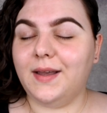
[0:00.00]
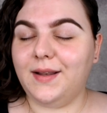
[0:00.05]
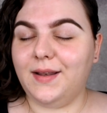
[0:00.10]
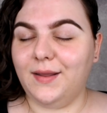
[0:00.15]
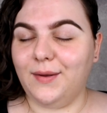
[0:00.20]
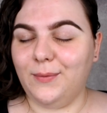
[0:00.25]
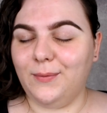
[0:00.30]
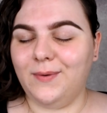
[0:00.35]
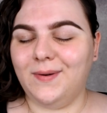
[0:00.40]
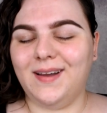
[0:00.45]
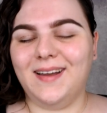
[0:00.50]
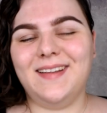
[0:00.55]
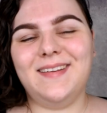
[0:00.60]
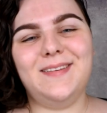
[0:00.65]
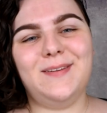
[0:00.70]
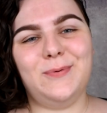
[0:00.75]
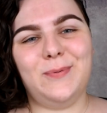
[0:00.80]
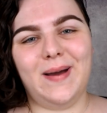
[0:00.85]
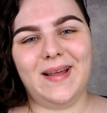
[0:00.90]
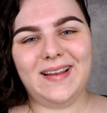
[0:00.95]
Hello
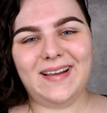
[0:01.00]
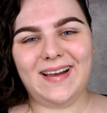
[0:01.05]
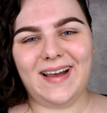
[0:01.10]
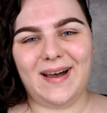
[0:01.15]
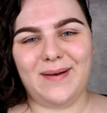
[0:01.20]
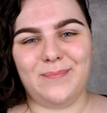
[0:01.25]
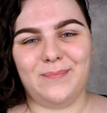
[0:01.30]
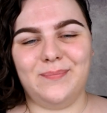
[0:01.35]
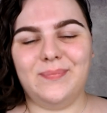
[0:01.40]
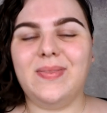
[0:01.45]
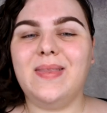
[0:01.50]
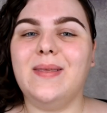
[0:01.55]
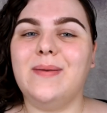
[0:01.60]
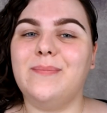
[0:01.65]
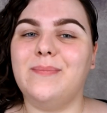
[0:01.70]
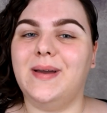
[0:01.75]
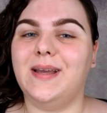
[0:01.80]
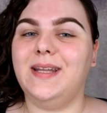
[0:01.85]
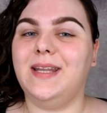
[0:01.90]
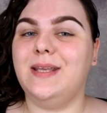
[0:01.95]
and welcome!
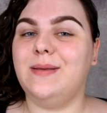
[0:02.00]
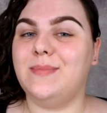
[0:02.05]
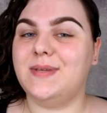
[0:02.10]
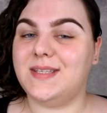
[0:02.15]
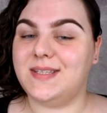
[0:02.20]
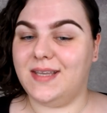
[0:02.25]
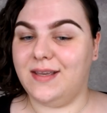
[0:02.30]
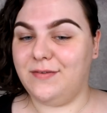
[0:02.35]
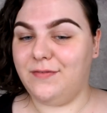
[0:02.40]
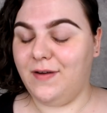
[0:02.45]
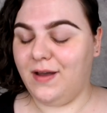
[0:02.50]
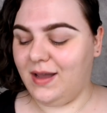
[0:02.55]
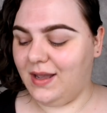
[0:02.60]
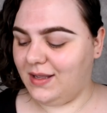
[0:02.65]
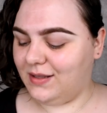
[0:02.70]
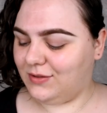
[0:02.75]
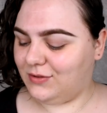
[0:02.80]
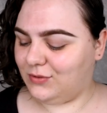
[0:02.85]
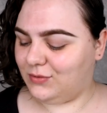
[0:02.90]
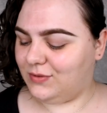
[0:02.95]
My name is Eva
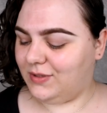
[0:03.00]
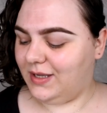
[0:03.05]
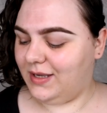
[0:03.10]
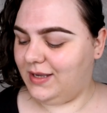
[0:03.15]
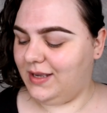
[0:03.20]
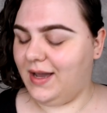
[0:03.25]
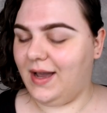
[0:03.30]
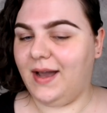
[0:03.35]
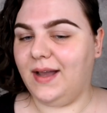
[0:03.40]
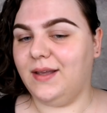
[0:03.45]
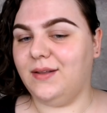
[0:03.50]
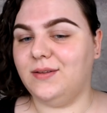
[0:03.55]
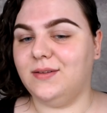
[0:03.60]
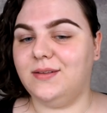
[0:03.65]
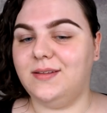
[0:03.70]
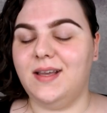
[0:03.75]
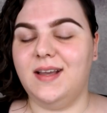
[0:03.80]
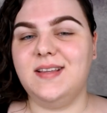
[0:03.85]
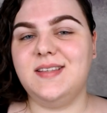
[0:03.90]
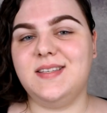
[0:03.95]
and today I'll
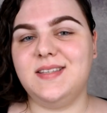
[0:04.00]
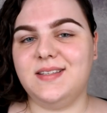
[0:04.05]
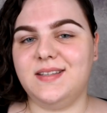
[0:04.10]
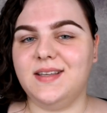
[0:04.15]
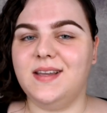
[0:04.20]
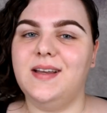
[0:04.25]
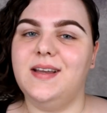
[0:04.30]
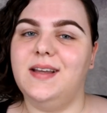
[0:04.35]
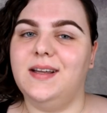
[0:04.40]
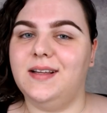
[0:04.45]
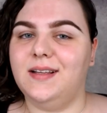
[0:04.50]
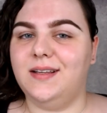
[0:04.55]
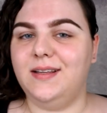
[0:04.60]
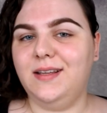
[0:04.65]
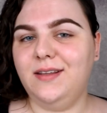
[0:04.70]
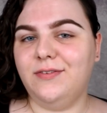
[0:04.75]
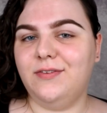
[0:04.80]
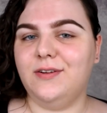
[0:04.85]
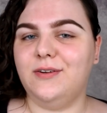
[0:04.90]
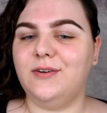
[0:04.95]
test
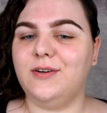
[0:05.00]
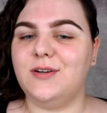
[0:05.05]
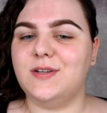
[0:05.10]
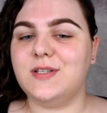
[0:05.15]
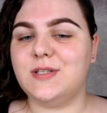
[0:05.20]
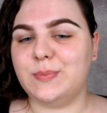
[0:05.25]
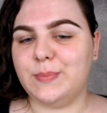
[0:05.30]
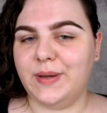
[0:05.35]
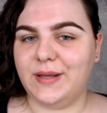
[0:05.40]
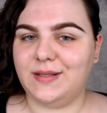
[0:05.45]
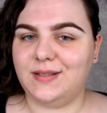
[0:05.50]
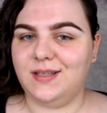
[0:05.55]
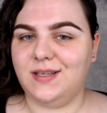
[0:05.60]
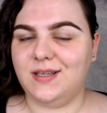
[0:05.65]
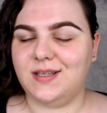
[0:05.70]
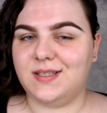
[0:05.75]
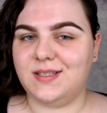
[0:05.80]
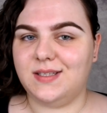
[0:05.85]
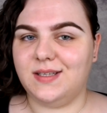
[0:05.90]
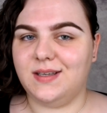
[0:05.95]
Lifo
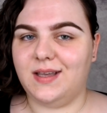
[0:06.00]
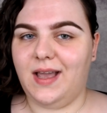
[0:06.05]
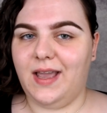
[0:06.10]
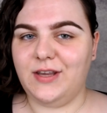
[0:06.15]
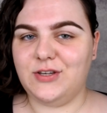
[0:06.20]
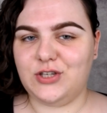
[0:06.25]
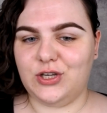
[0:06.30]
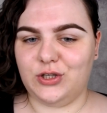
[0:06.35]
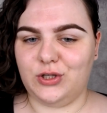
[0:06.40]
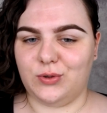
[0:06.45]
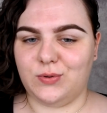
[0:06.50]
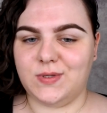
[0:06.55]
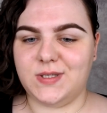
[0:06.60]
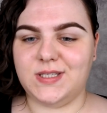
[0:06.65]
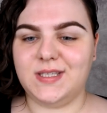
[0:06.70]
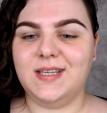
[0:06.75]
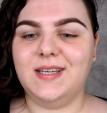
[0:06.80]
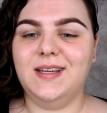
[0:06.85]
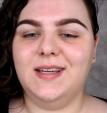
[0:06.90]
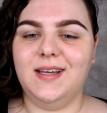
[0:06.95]
Cosmetics
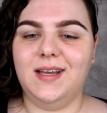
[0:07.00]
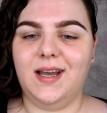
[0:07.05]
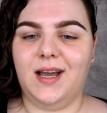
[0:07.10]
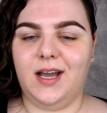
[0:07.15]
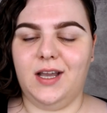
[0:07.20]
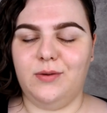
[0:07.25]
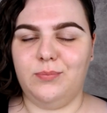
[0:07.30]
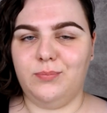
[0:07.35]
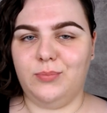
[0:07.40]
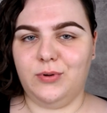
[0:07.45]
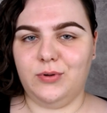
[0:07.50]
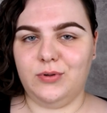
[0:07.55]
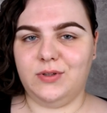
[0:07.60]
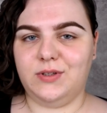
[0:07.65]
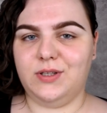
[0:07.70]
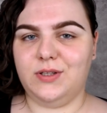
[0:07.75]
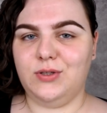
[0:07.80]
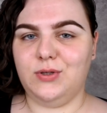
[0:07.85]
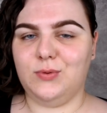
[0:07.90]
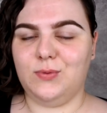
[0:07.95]
eyeshadows. I bought
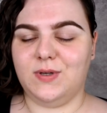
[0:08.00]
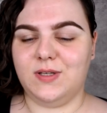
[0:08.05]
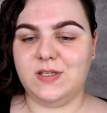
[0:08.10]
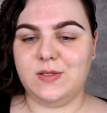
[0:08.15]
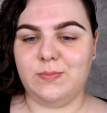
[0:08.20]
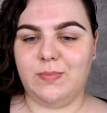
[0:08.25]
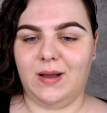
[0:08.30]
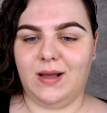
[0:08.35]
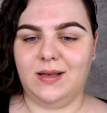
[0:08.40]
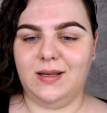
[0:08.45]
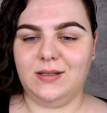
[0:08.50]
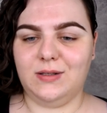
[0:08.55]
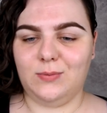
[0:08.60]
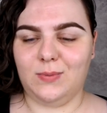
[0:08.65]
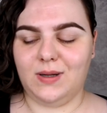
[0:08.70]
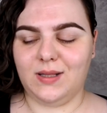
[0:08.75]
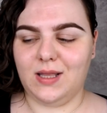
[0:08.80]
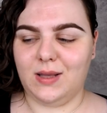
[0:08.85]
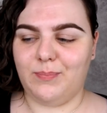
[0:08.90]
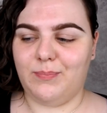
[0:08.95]
the newest palette,
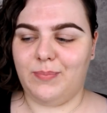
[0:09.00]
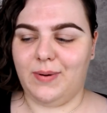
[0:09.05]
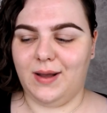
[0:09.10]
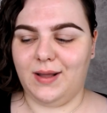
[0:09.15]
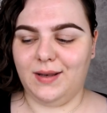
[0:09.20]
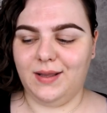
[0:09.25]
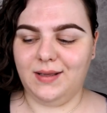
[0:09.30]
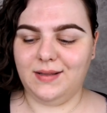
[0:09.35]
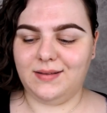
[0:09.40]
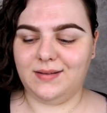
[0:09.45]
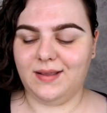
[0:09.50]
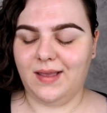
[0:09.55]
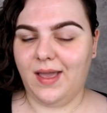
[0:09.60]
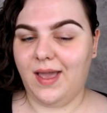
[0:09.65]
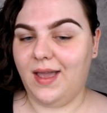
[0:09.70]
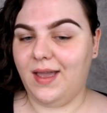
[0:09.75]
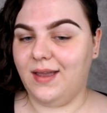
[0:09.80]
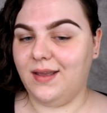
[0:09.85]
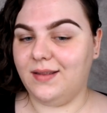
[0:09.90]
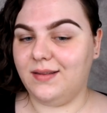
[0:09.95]
one-up palette,
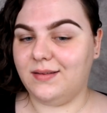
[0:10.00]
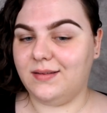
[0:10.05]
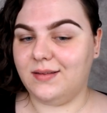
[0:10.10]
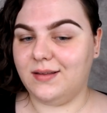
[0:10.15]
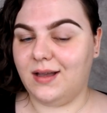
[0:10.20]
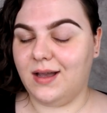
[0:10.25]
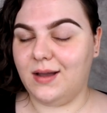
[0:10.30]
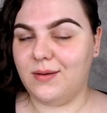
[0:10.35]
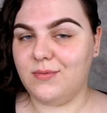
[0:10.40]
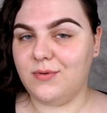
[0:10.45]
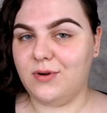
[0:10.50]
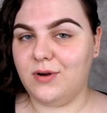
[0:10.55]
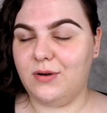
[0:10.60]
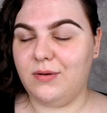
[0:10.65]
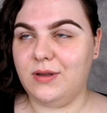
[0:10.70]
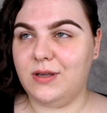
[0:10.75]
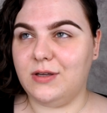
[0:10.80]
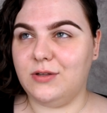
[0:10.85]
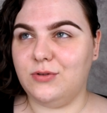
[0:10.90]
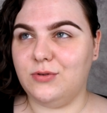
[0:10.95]
and I'm
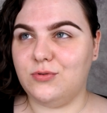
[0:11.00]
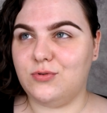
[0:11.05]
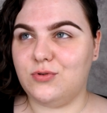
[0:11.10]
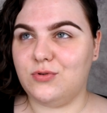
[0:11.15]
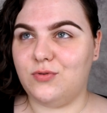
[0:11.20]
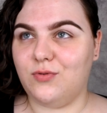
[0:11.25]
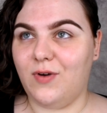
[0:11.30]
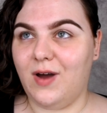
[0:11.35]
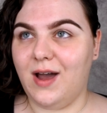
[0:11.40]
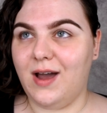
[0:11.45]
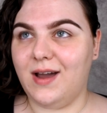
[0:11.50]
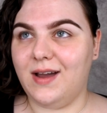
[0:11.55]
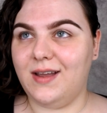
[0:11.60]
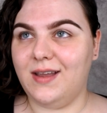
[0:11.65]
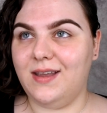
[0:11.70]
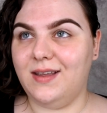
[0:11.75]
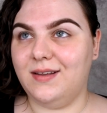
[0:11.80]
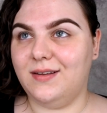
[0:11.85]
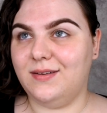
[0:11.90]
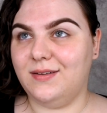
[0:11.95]
going to
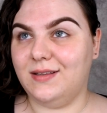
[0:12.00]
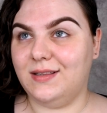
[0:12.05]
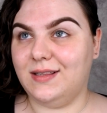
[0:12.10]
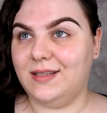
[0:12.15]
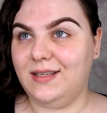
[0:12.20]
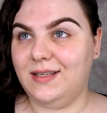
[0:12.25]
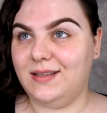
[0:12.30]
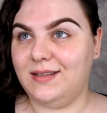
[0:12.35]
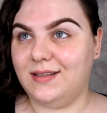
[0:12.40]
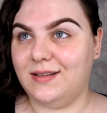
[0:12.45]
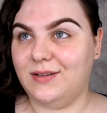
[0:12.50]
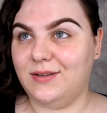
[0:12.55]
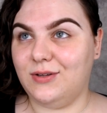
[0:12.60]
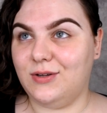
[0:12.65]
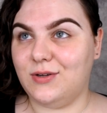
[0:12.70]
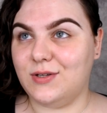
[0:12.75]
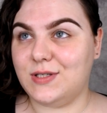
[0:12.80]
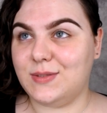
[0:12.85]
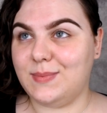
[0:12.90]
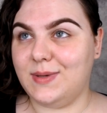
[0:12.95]
try little
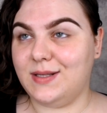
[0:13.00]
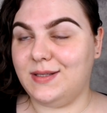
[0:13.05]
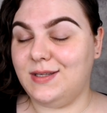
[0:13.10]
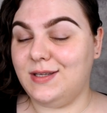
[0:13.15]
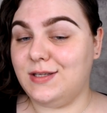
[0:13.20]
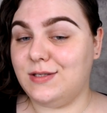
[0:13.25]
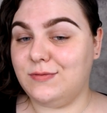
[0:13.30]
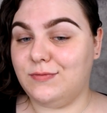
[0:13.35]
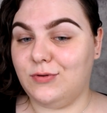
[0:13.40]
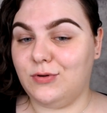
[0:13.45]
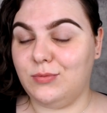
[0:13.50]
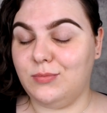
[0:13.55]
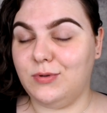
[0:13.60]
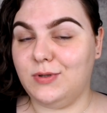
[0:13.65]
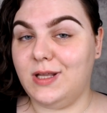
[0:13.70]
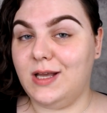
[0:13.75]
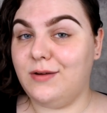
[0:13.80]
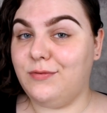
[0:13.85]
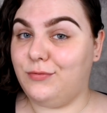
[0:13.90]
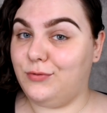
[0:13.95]
cosmetics
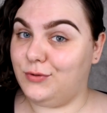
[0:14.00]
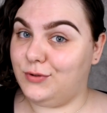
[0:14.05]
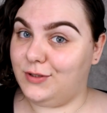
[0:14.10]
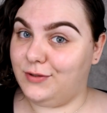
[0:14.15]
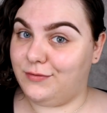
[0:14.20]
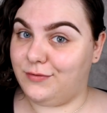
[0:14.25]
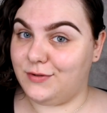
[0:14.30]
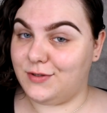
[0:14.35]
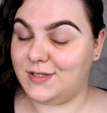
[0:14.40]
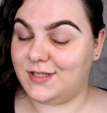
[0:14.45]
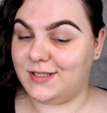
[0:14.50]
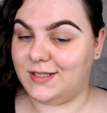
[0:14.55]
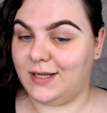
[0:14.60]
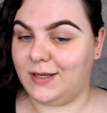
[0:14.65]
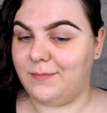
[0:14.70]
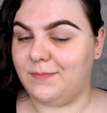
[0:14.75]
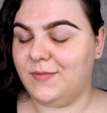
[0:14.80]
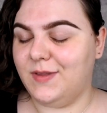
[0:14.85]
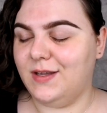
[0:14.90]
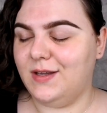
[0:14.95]
formula for the first time.